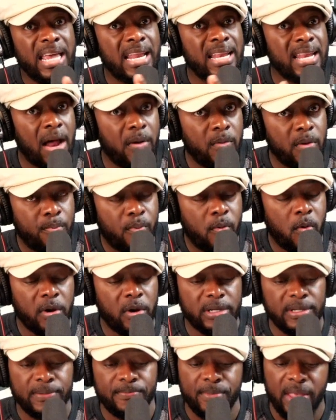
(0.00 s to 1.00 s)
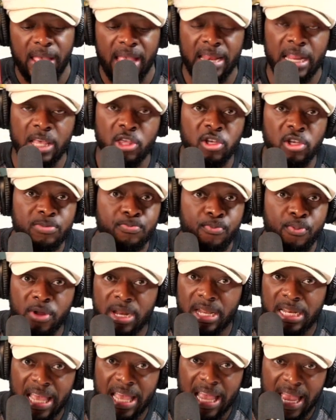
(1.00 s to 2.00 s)
in that report, and they just
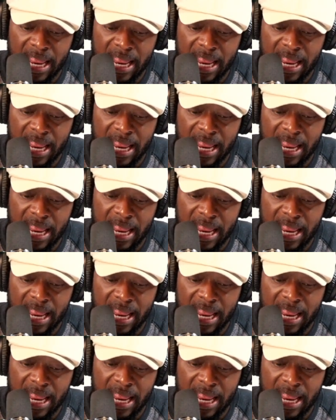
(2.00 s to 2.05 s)
put it